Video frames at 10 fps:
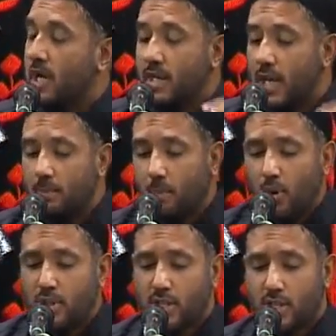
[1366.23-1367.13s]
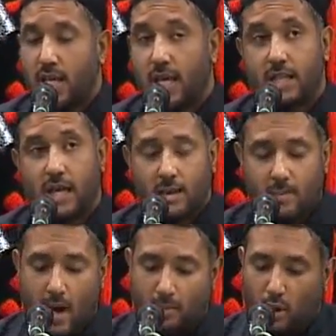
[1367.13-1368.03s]
The important thing, the
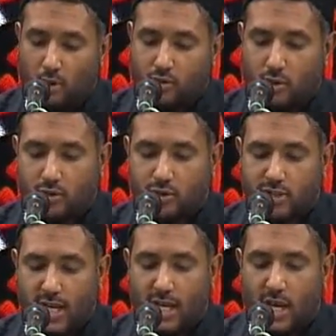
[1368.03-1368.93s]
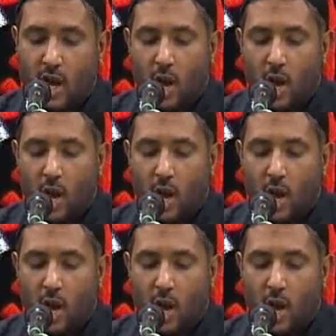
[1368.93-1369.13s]
Imam goes on to say,